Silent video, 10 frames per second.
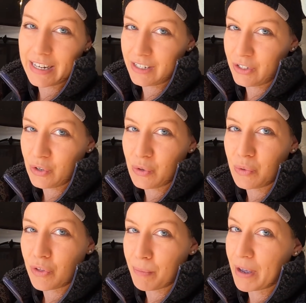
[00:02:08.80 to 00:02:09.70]

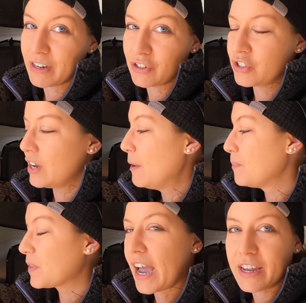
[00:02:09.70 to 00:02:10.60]
into the bench.
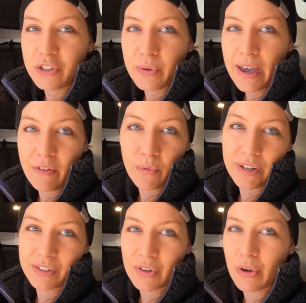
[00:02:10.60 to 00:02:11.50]
I do have
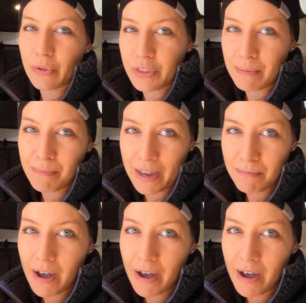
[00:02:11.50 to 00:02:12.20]
what is called the bed